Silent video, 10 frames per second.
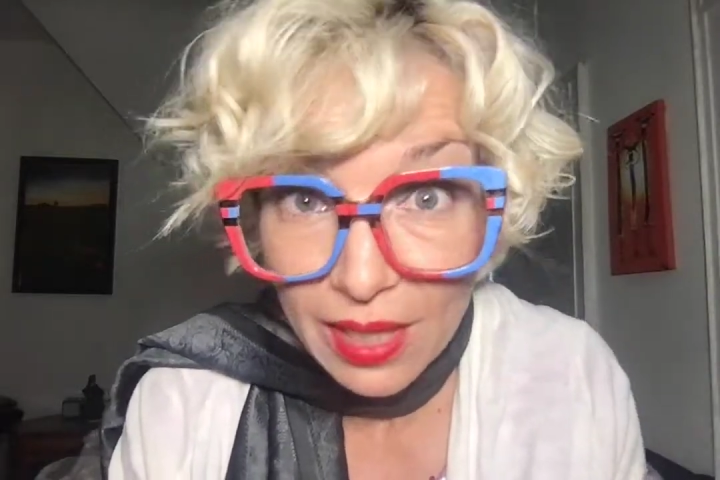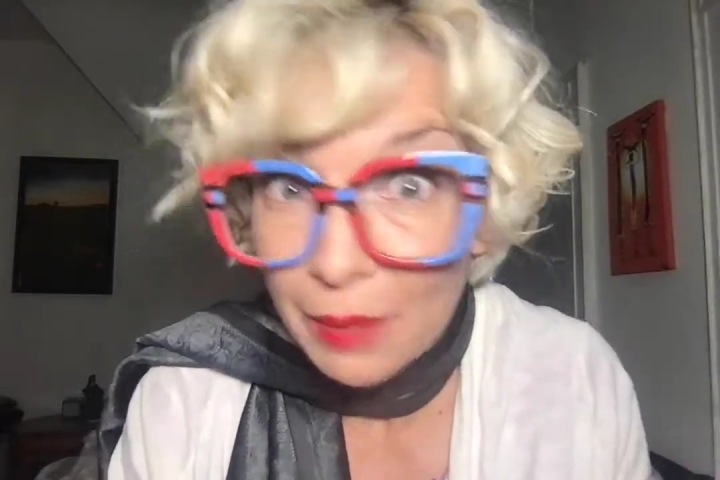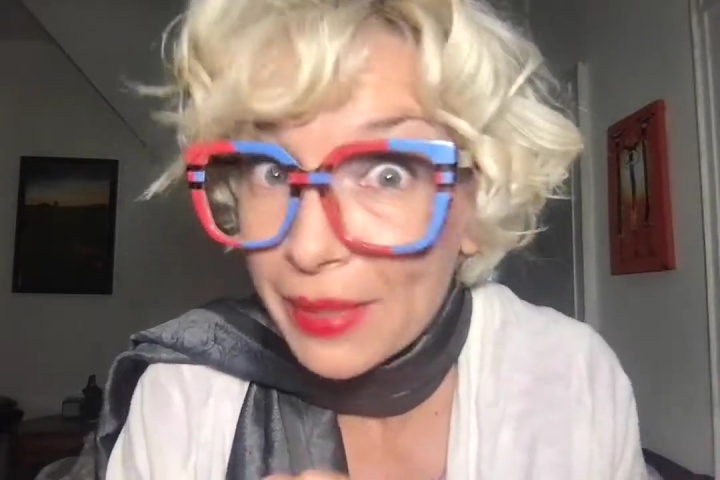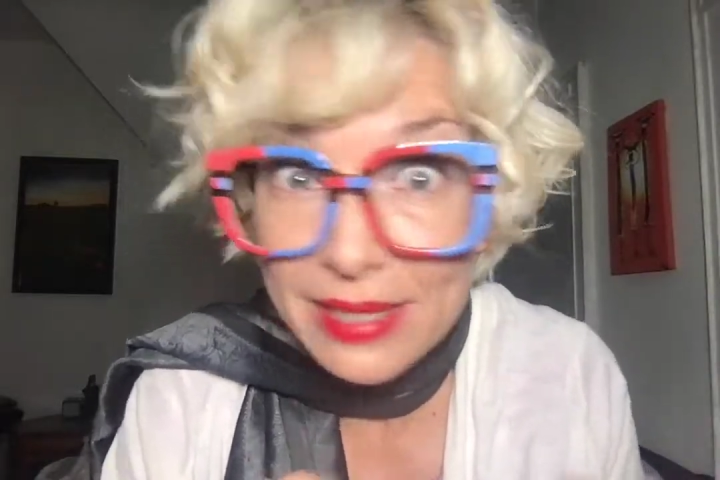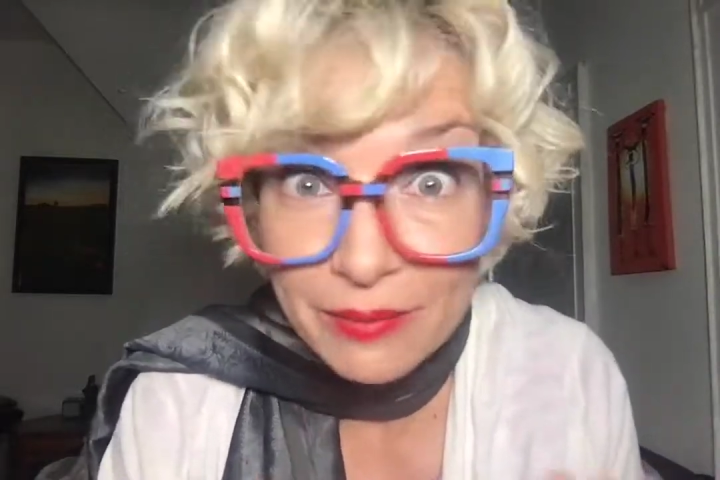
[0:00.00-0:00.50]

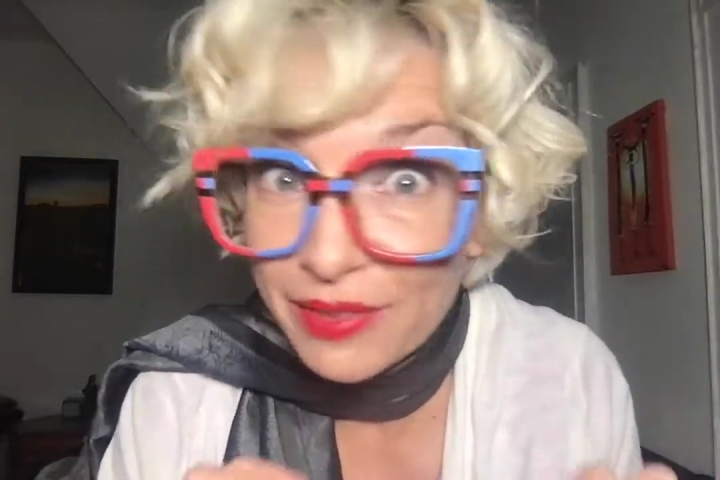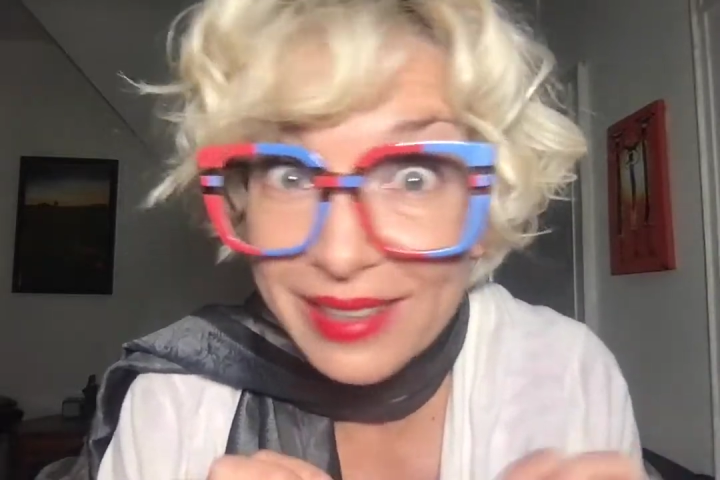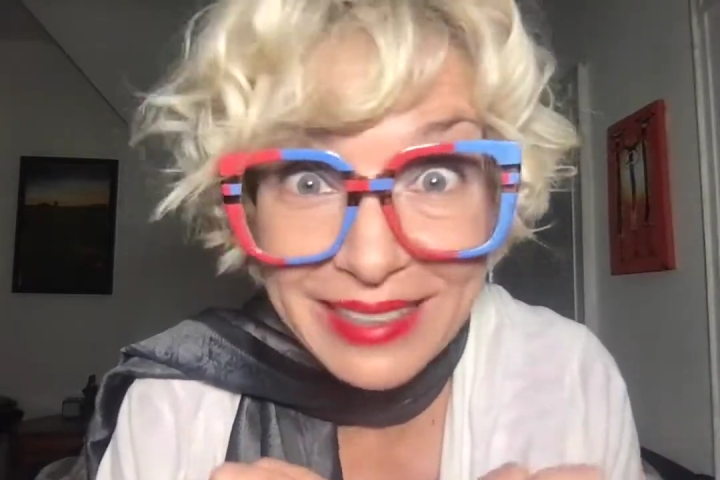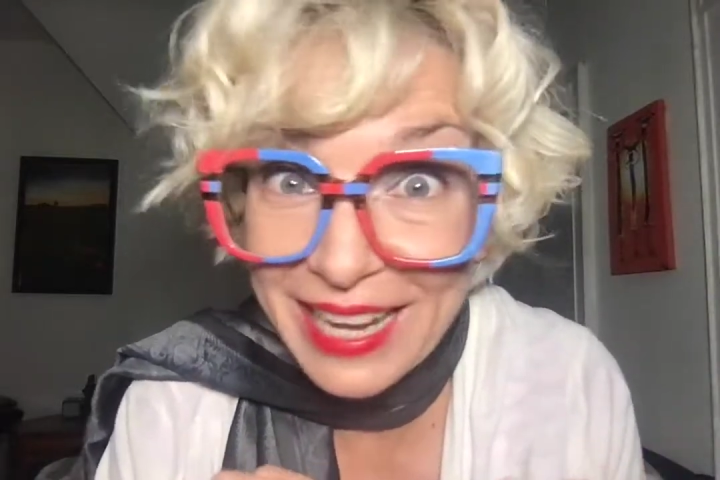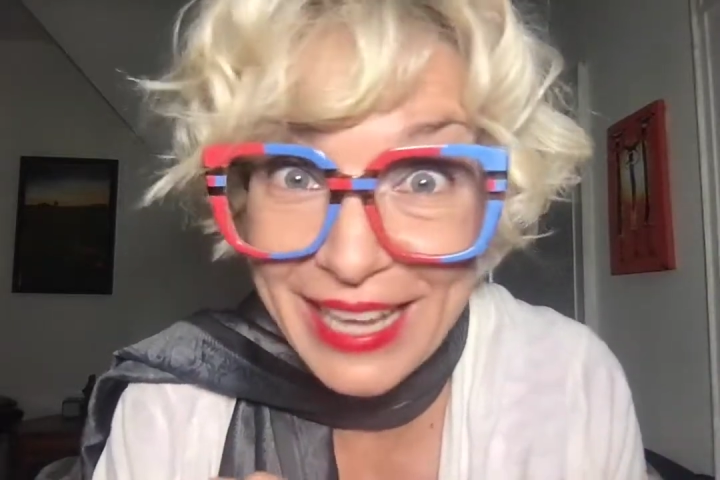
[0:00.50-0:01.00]
Met some
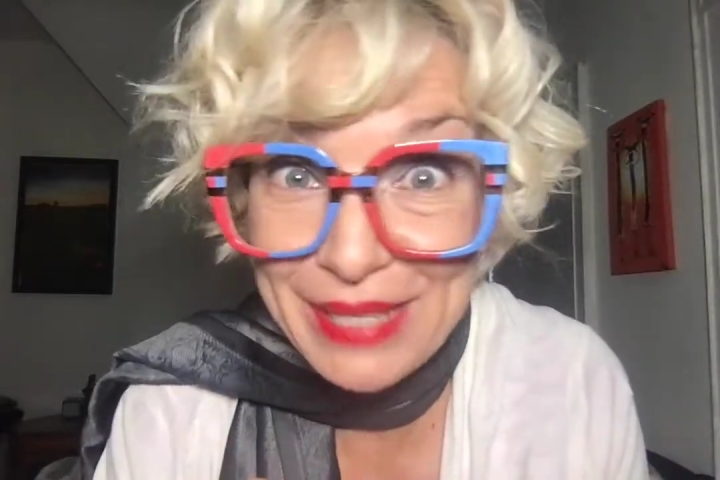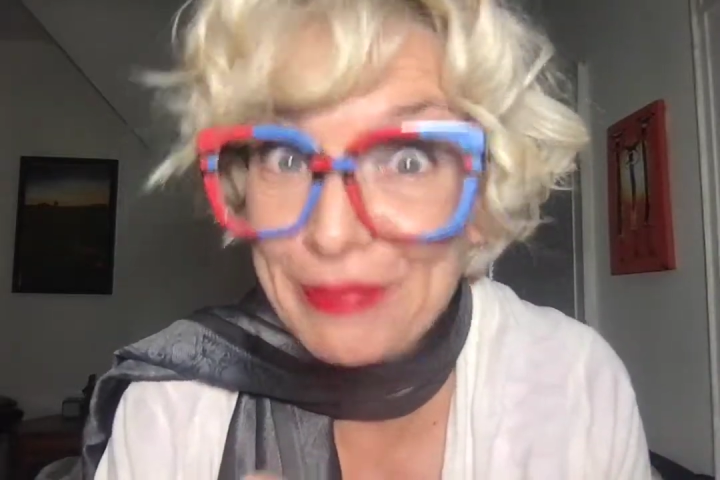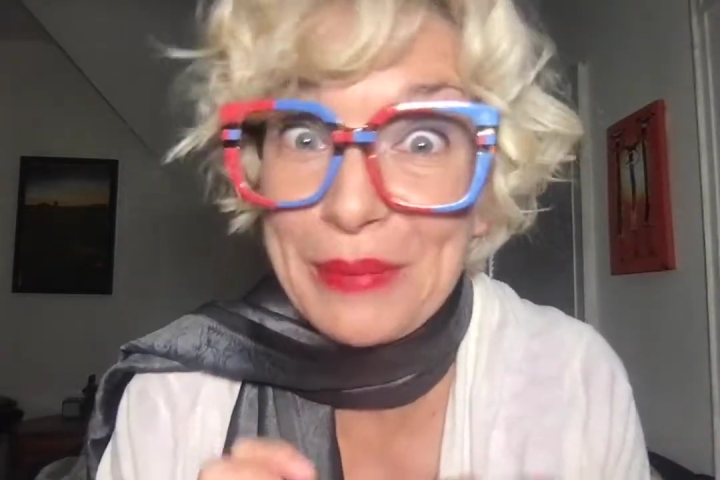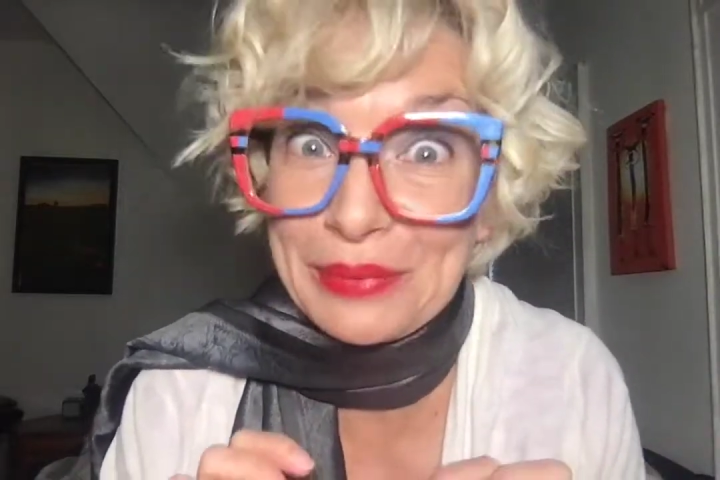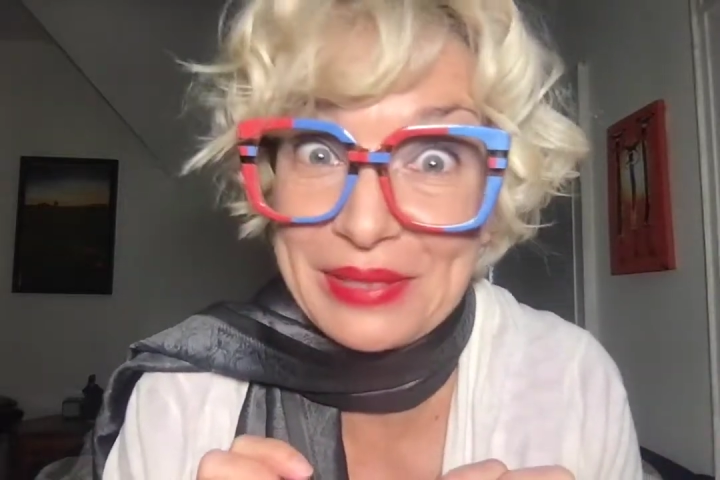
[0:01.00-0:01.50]
very nice
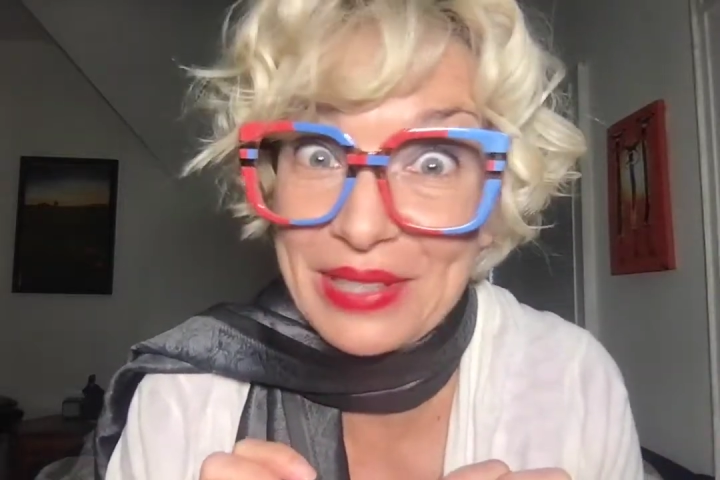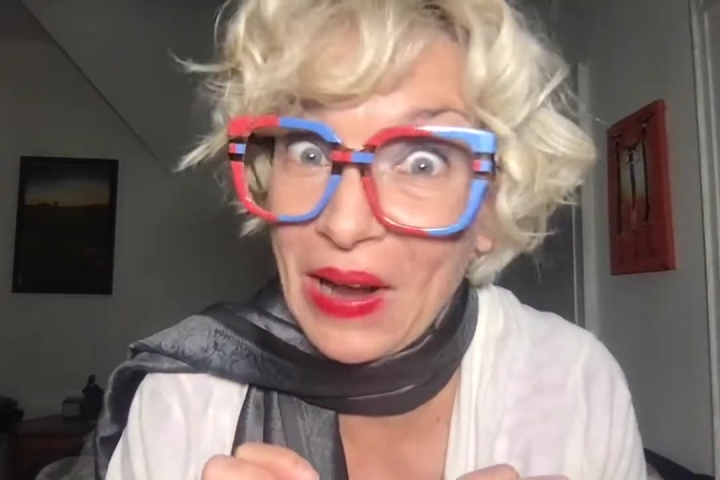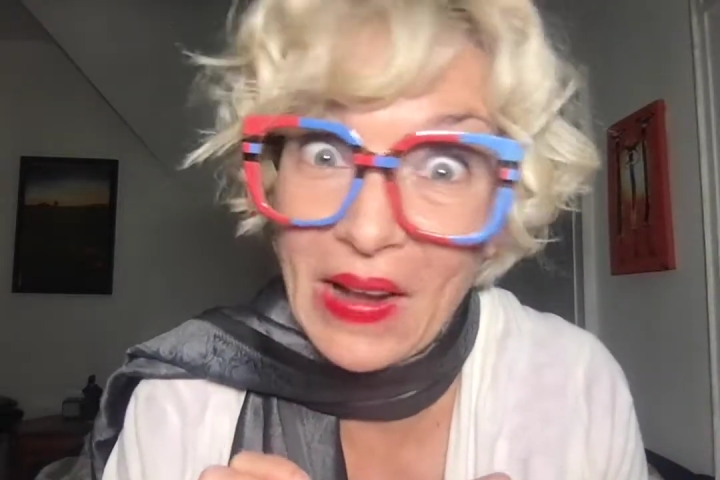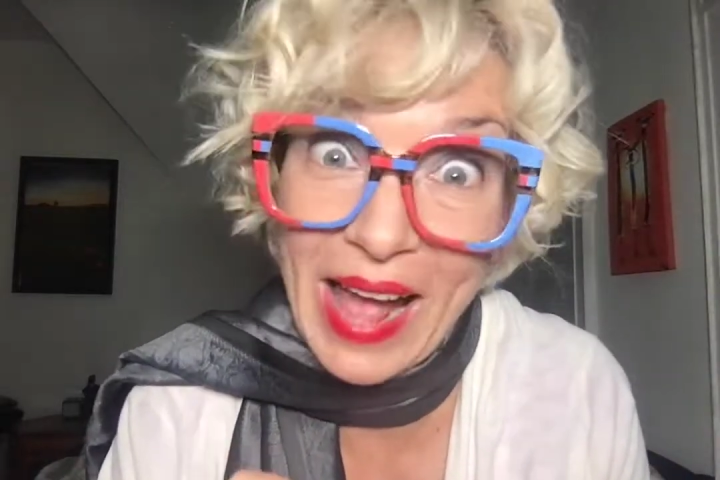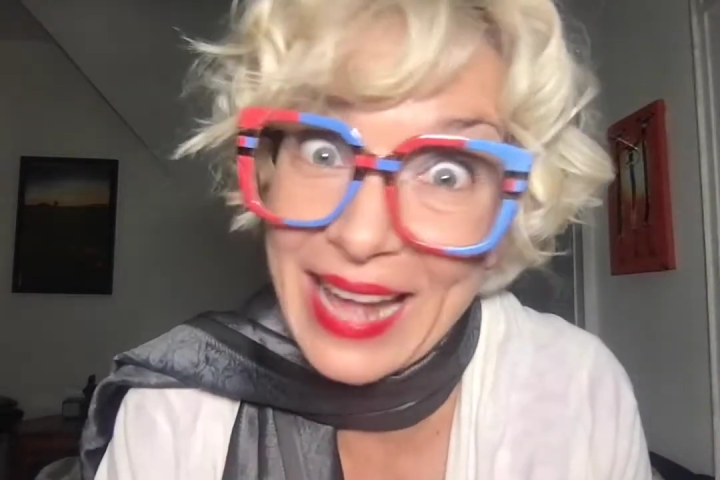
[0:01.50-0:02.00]
people in the
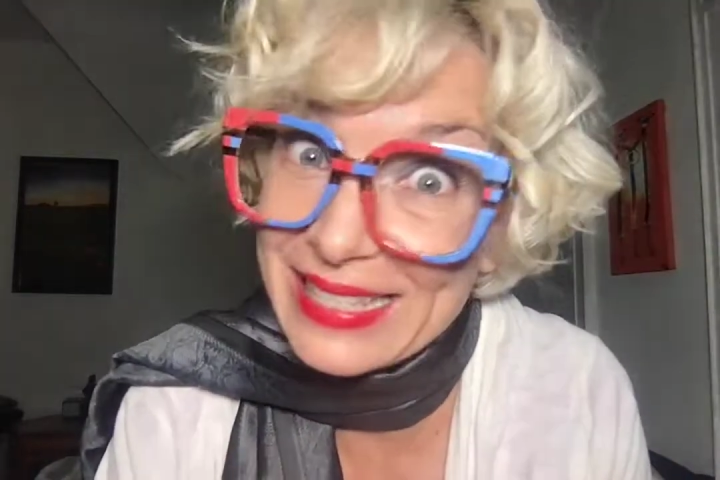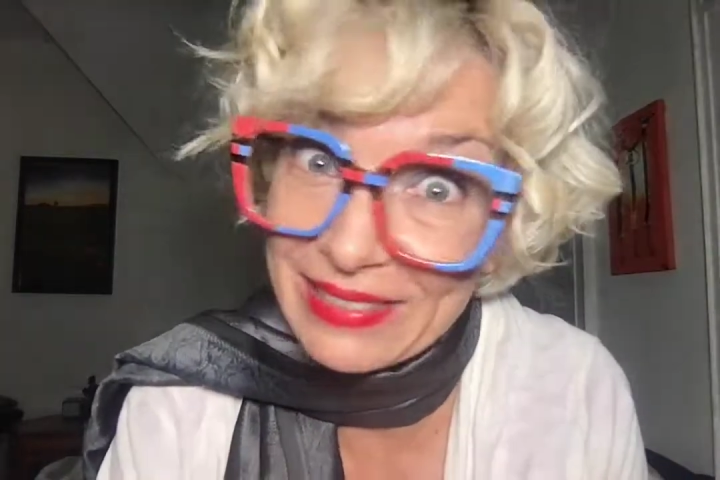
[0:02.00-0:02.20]
class,